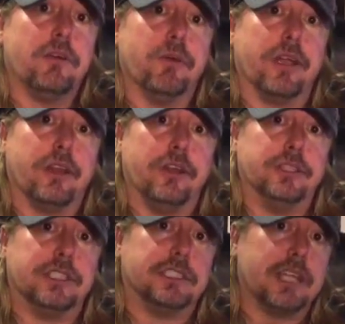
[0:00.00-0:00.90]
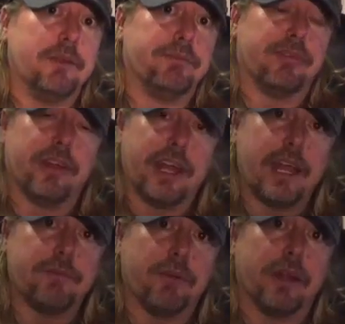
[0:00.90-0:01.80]
We're going to use the same
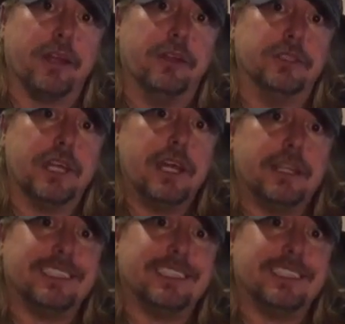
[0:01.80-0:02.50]
preamp. We're going to use the